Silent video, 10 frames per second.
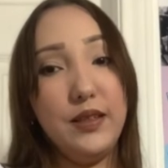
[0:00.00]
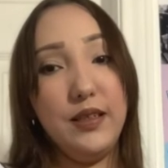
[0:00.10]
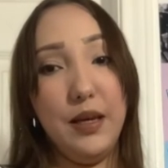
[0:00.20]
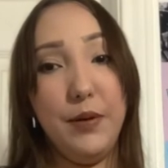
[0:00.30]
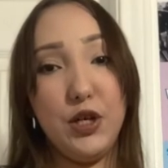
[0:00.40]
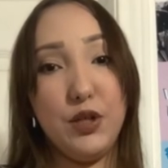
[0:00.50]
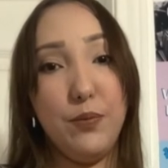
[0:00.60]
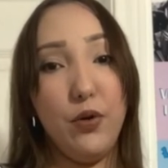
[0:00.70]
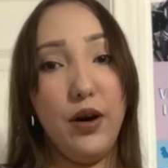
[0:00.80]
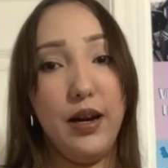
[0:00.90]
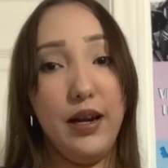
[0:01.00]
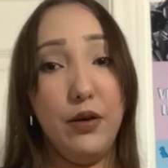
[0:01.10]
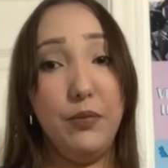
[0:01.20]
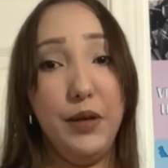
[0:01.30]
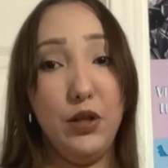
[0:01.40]
give me your support. It
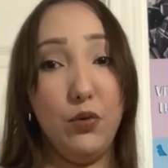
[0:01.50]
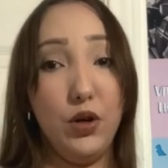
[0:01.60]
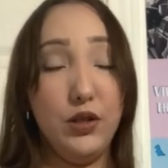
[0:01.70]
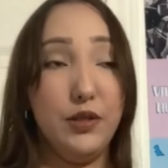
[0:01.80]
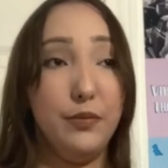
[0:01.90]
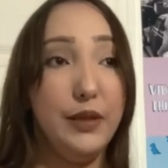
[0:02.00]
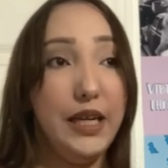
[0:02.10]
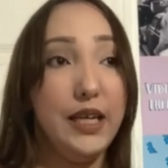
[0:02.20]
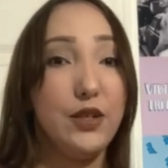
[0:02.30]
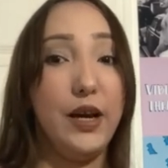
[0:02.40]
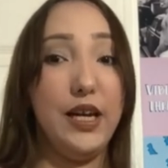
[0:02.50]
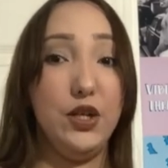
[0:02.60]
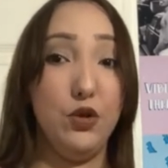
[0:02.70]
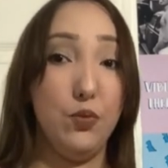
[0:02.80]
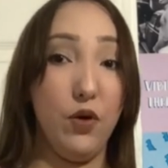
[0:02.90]
would mean the world to me so I can
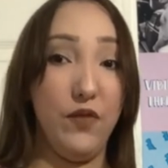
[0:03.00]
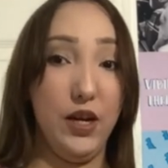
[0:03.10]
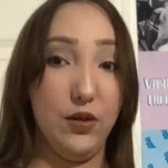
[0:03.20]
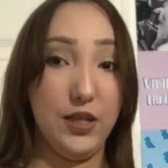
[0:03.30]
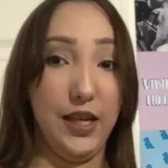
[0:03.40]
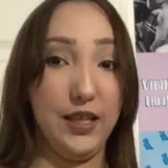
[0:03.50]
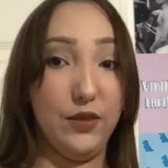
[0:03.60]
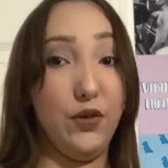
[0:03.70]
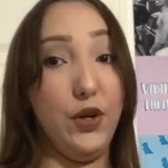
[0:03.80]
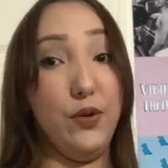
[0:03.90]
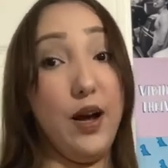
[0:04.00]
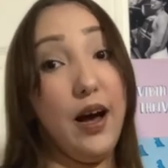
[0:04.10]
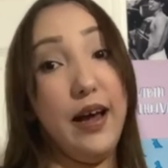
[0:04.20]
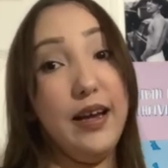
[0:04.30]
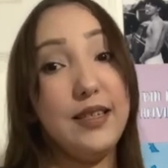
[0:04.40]
do more videos like this for you
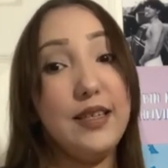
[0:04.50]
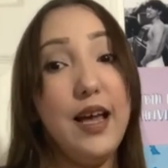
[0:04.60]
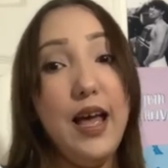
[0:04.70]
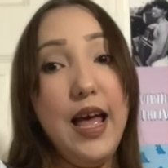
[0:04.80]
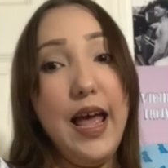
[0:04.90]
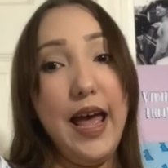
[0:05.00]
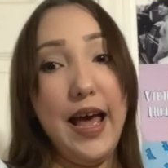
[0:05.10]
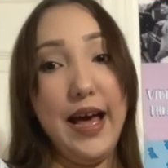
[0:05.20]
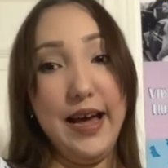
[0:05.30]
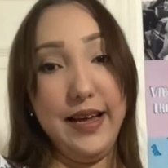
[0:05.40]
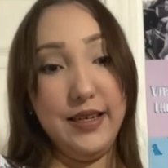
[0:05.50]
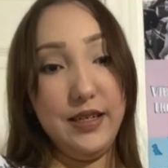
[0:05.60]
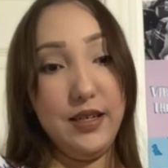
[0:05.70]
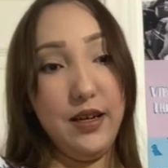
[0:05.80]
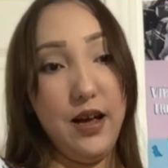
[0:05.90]
guys. And
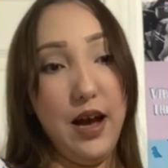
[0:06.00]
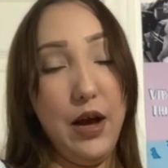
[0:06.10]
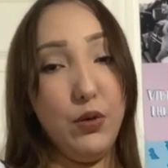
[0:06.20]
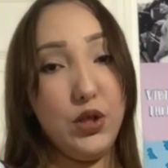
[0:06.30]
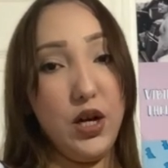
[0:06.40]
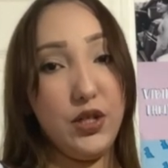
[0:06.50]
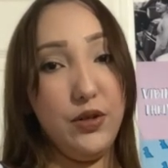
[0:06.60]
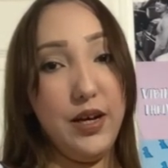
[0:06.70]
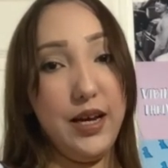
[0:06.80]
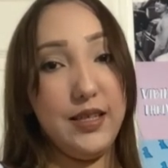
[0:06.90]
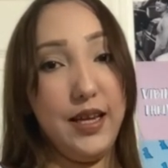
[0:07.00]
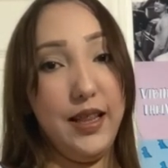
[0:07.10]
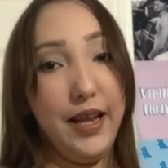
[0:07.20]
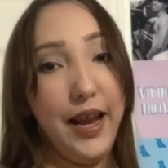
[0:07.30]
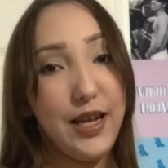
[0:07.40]
I will talk to you guys in
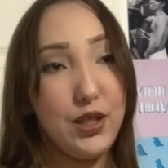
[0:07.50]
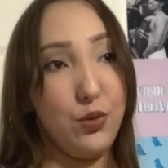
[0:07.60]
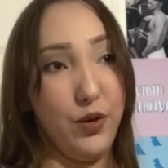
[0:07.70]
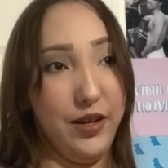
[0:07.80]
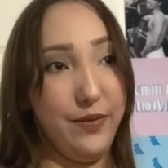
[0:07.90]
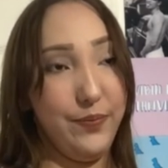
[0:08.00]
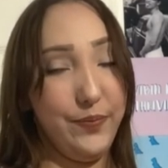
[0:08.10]
the next one.